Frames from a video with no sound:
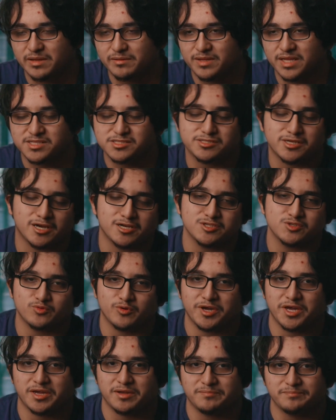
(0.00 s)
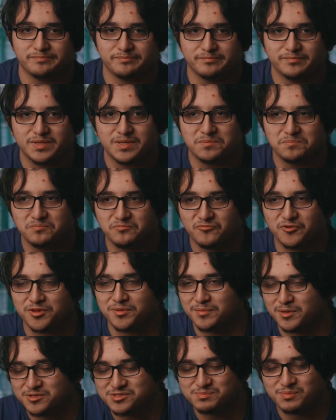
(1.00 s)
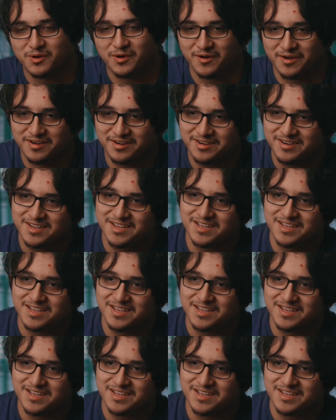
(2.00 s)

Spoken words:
that's not his way for the most part.